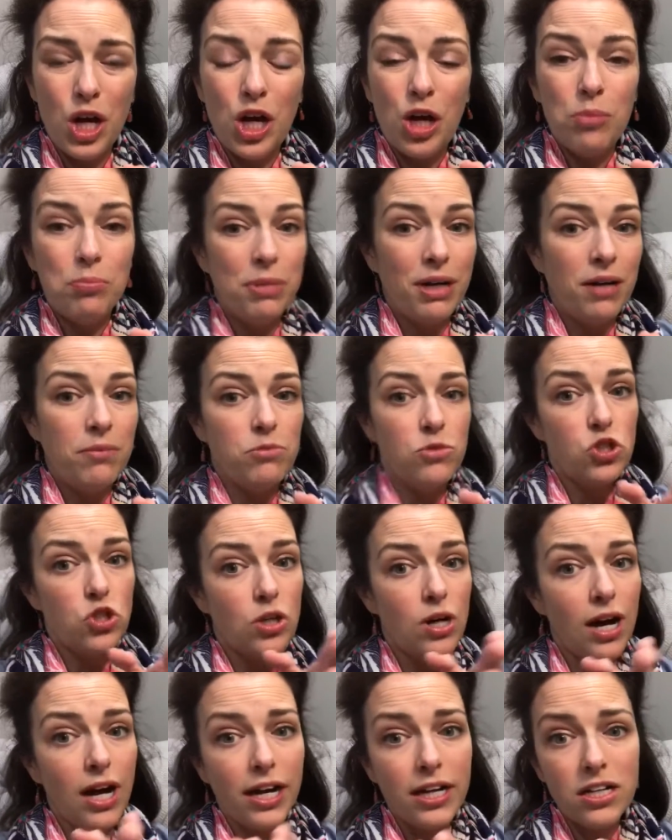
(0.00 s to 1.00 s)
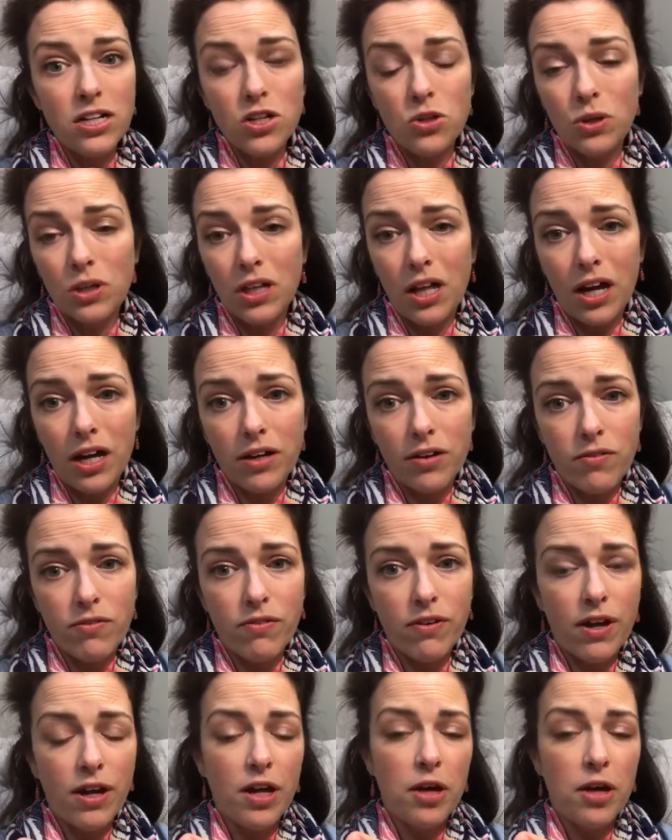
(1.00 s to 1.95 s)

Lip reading: But I'm trying to do a lot of